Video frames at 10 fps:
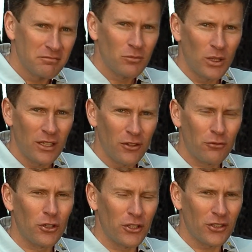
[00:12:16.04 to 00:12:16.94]
well, the
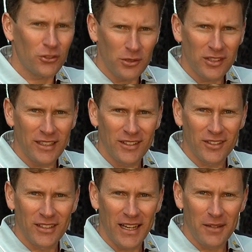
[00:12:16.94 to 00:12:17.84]
rhinoceros gets
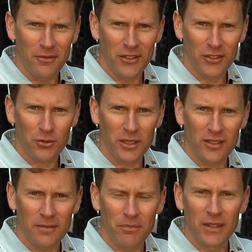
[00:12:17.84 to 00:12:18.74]
its name for this
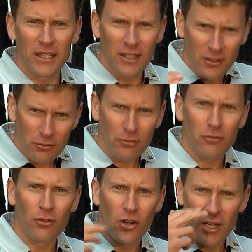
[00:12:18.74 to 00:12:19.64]
reason.
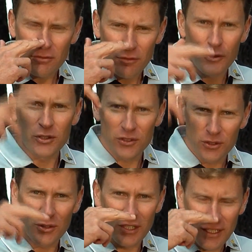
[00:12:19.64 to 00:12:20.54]
Rhine refers
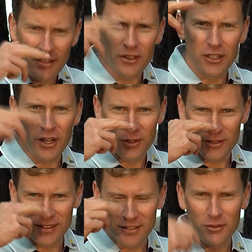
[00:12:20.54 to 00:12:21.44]
to the
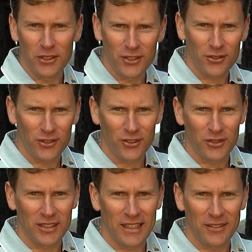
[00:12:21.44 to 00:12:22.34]
nose, and the rhinoceros
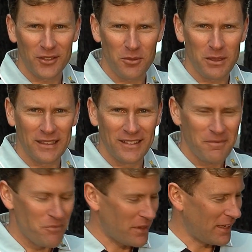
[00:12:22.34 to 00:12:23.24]
obviously has the big
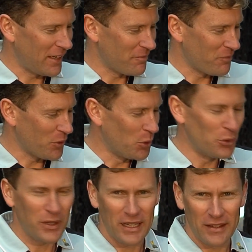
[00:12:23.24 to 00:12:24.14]

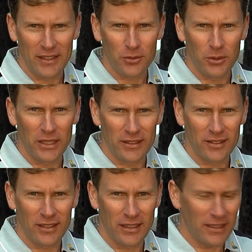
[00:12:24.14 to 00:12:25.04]
horn there, and that's why
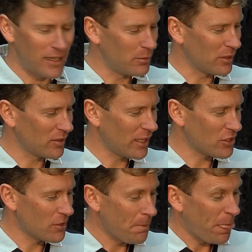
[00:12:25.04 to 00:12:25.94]
it's labelled as
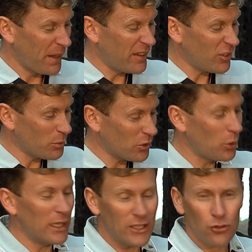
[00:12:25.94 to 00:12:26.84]
such. This was
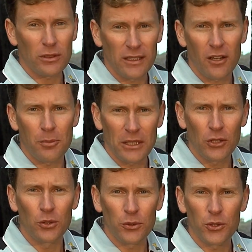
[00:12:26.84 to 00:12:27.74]
quite literally going to be
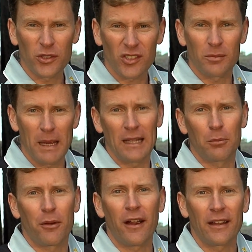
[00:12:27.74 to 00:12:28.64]
called your smell
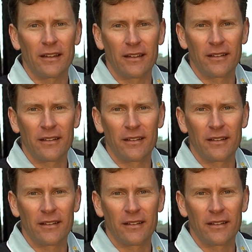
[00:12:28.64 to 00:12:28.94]
brain,